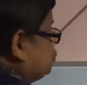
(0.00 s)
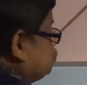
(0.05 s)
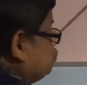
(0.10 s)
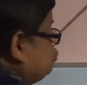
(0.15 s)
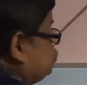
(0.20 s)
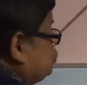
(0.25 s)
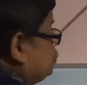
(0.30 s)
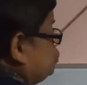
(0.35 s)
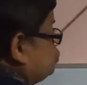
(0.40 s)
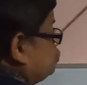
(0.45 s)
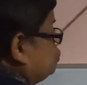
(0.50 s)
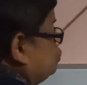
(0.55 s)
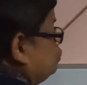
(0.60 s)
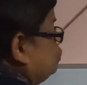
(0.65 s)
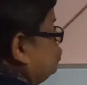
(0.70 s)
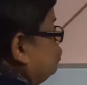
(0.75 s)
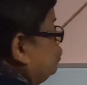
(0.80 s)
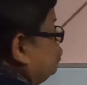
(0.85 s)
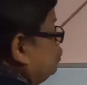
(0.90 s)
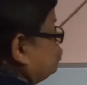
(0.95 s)
to
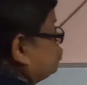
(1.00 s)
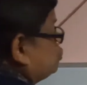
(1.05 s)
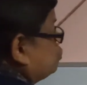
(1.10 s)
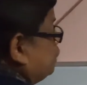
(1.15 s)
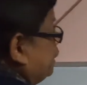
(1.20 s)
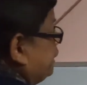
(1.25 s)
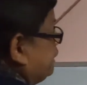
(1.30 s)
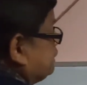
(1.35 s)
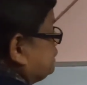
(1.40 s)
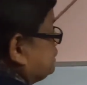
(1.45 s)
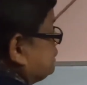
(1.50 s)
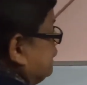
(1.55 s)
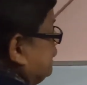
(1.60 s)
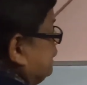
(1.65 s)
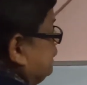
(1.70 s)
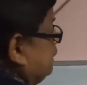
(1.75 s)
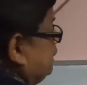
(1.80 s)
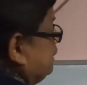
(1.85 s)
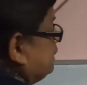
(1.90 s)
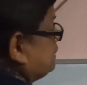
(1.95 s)
0. So write
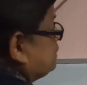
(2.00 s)
sin x